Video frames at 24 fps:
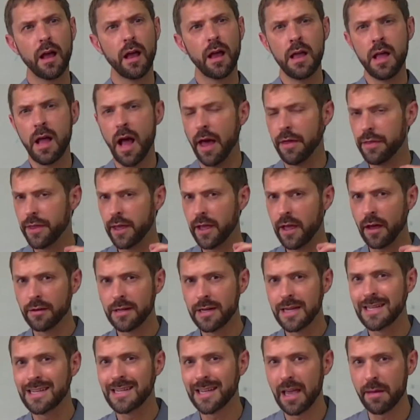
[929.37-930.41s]
I think I'll
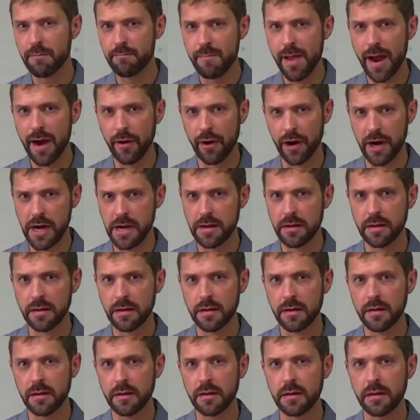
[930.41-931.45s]
need to get married.
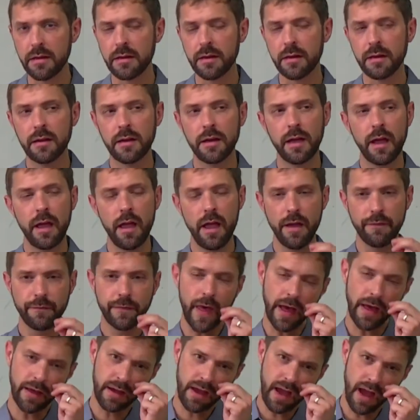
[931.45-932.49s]
If
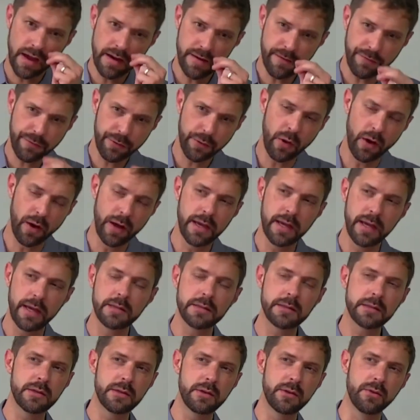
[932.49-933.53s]
that kind of thought
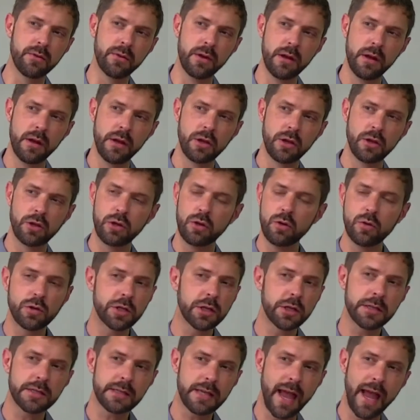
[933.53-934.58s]
hits you, you
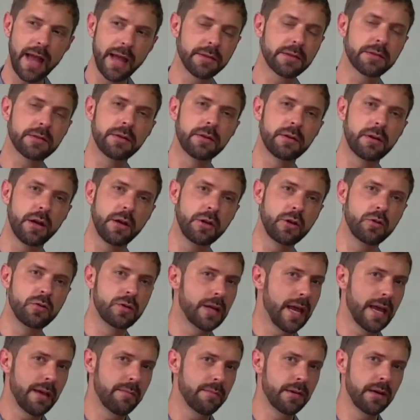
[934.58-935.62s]
just answered a
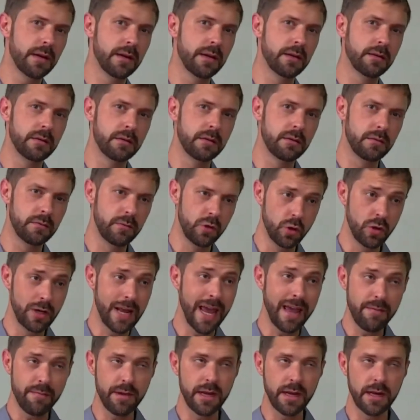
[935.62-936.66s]

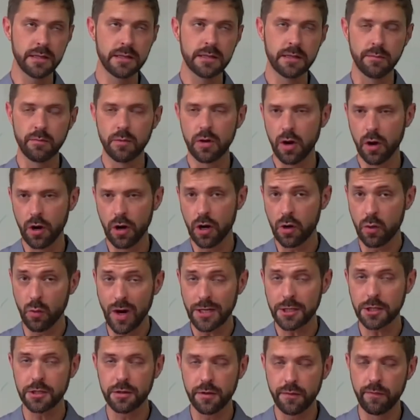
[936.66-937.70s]
Eudamianism, or a
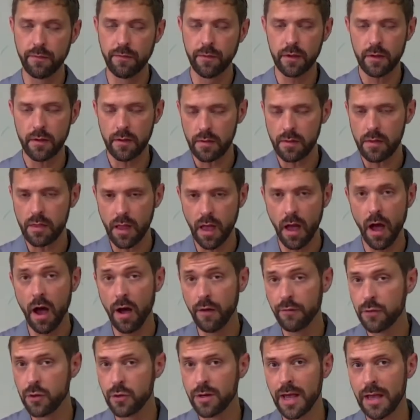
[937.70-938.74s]
question of
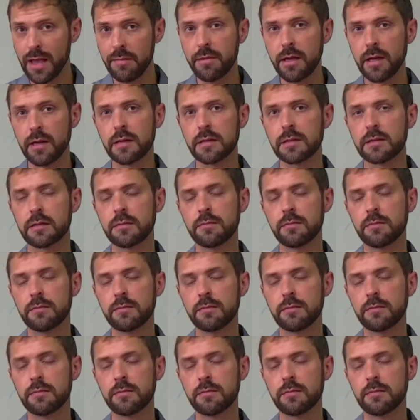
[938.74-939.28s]
Eudamianism.